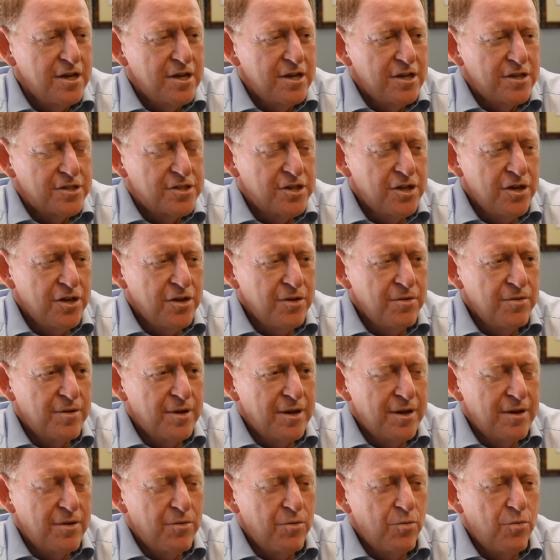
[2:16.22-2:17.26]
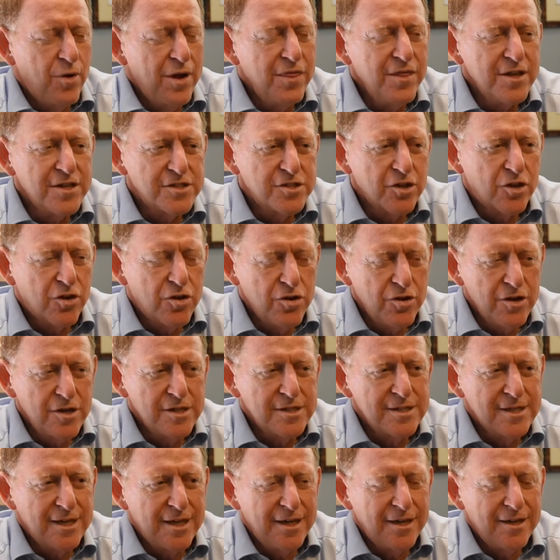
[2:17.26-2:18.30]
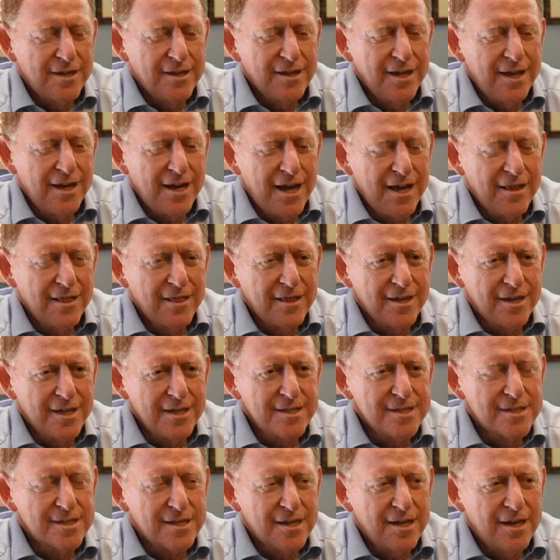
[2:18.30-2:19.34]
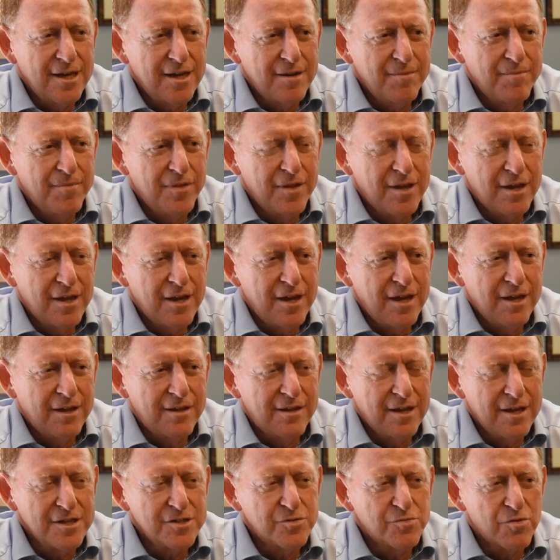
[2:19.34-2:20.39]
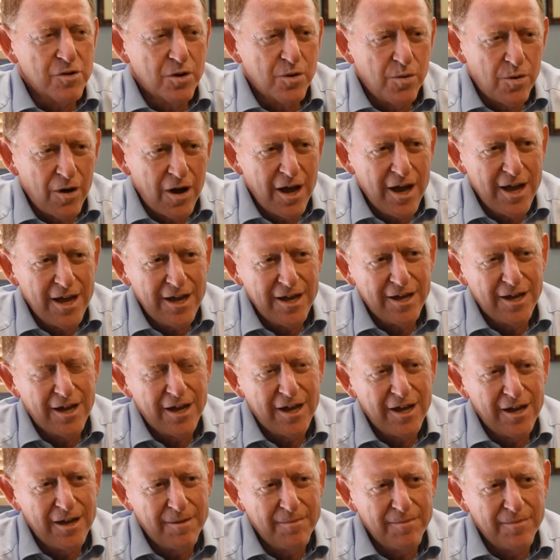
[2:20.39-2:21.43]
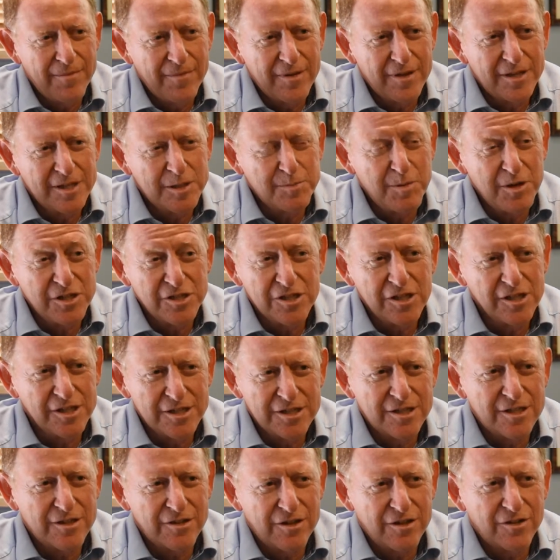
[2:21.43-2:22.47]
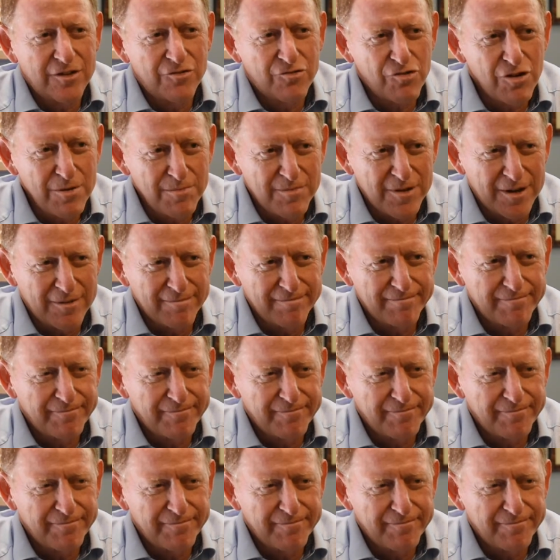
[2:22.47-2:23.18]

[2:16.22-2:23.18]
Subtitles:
So when this occurs in elite athletes, it does require specialist treatment.